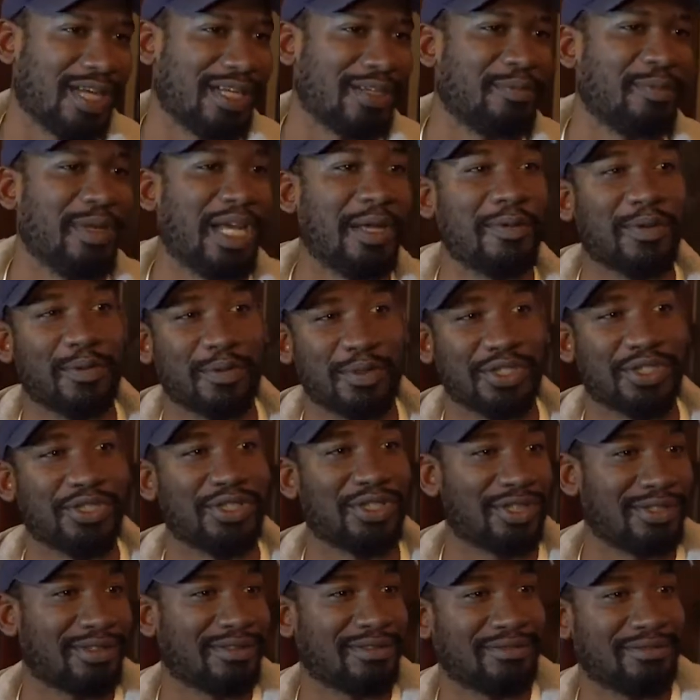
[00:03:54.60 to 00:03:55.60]
were like, maybe we
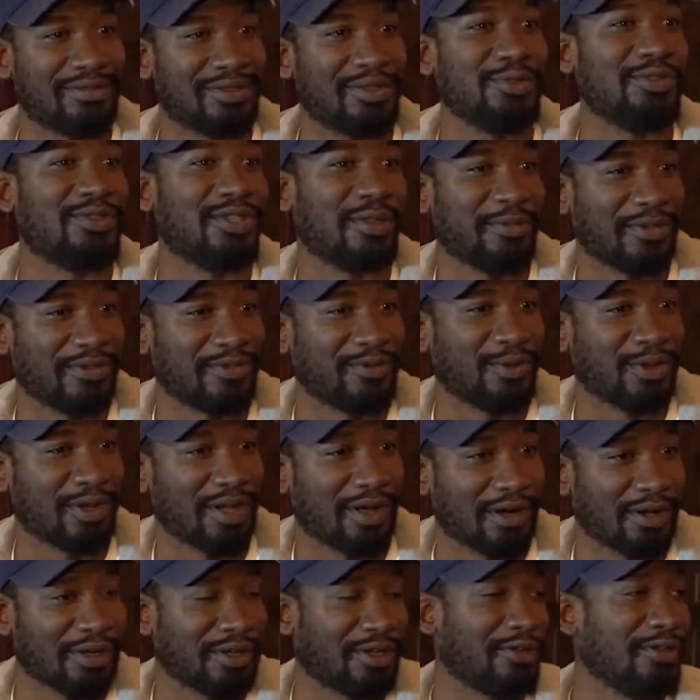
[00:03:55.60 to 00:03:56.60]
should do something in Fort
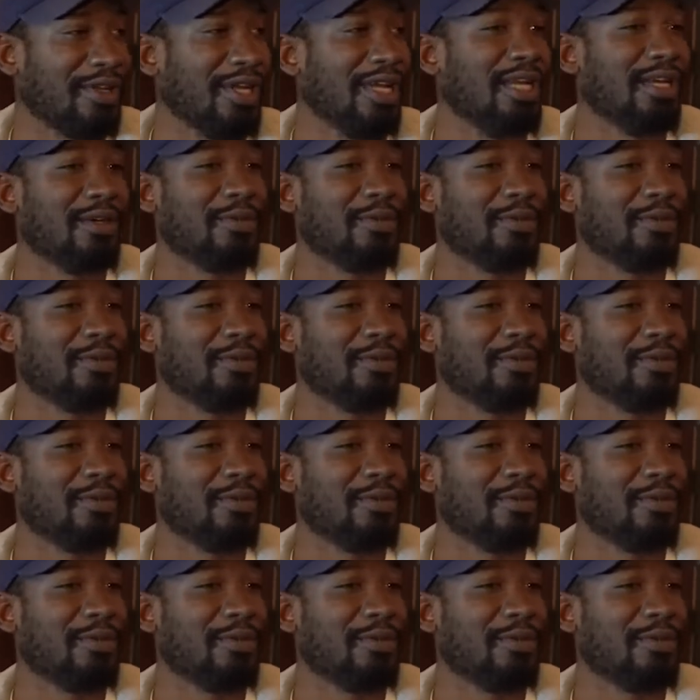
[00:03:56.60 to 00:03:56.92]
Lauderdale.